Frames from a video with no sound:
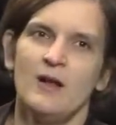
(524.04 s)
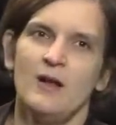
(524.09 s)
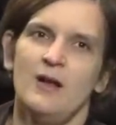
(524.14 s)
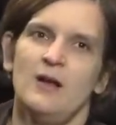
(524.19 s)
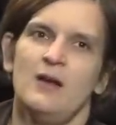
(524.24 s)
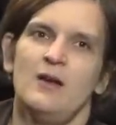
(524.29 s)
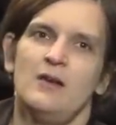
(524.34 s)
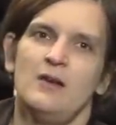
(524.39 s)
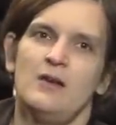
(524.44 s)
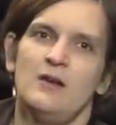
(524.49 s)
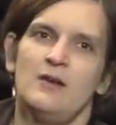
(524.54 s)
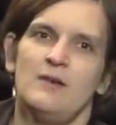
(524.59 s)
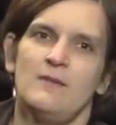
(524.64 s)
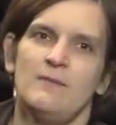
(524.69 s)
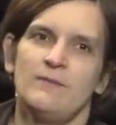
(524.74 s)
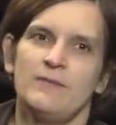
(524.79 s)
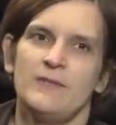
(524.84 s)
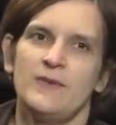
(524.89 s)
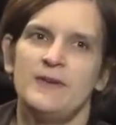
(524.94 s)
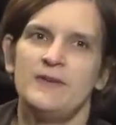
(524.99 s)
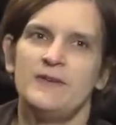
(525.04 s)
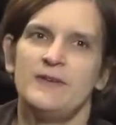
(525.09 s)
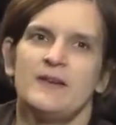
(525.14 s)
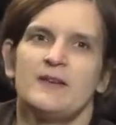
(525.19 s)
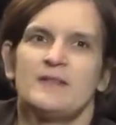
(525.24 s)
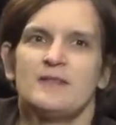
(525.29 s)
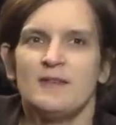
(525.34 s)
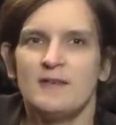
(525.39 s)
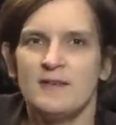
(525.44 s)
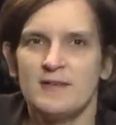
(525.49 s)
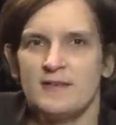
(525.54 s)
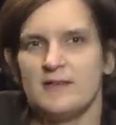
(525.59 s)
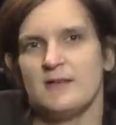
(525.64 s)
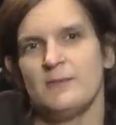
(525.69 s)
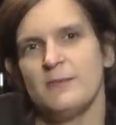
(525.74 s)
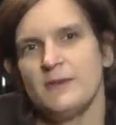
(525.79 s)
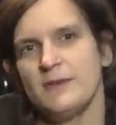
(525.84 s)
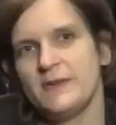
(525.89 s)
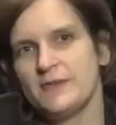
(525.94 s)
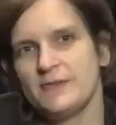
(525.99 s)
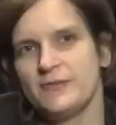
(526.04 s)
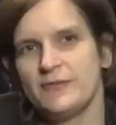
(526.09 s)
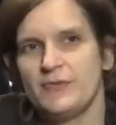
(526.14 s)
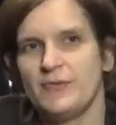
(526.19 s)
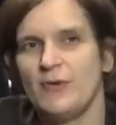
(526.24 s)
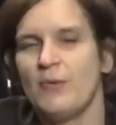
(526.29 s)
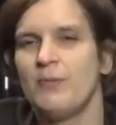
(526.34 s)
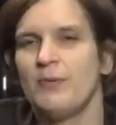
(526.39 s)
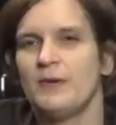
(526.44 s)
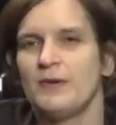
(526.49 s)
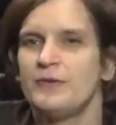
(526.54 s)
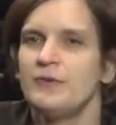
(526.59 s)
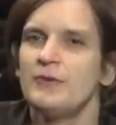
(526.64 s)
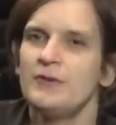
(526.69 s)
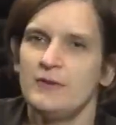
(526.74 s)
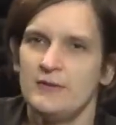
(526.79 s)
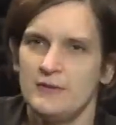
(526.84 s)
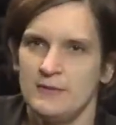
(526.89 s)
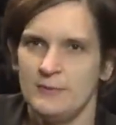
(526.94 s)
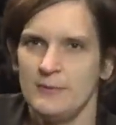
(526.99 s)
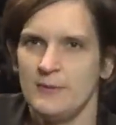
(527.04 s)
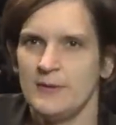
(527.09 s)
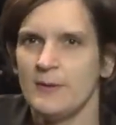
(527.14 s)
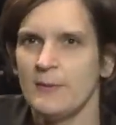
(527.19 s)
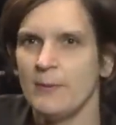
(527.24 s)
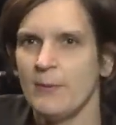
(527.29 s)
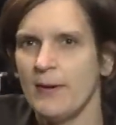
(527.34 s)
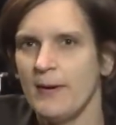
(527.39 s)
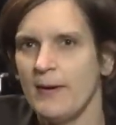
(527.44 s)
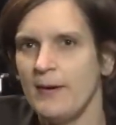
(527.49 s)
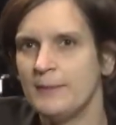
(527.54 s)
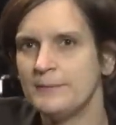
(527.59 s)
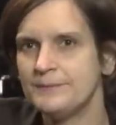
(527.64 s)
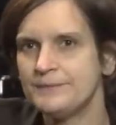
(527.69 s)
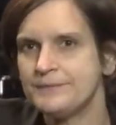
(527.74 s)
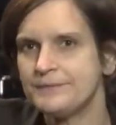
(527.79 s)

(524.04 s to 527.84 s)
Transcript: And it takes a little bit of opportunism in a way.